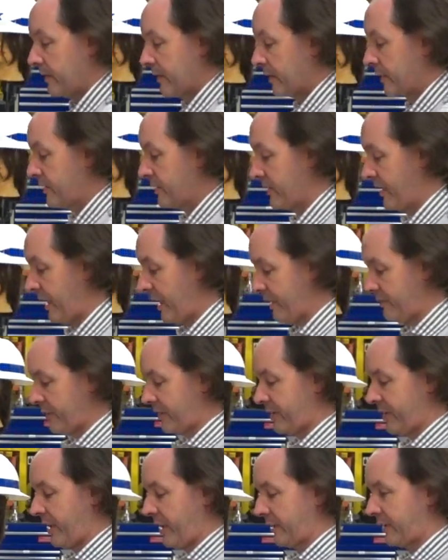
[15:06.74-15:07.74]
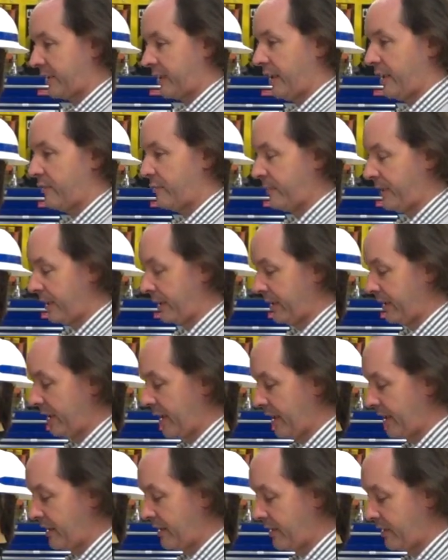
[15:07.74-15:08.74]
Because Avitech gave me a
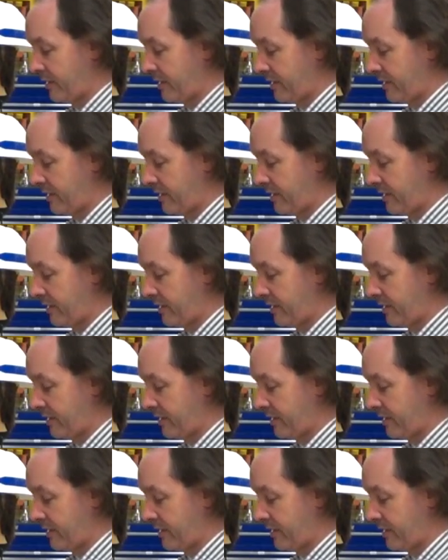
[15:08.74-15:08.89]
light,